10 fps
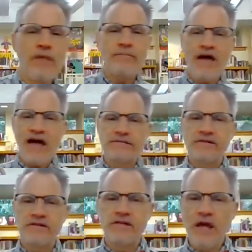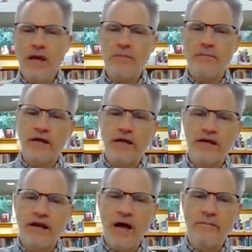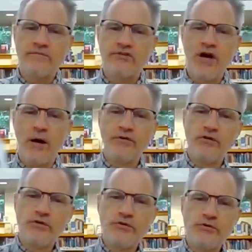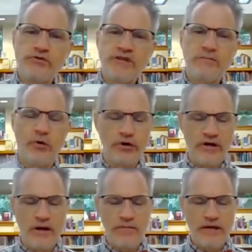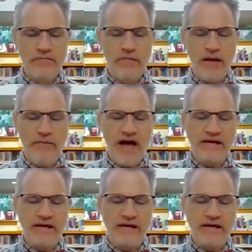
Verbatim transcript: in my basket. Picking up W's and putting them in my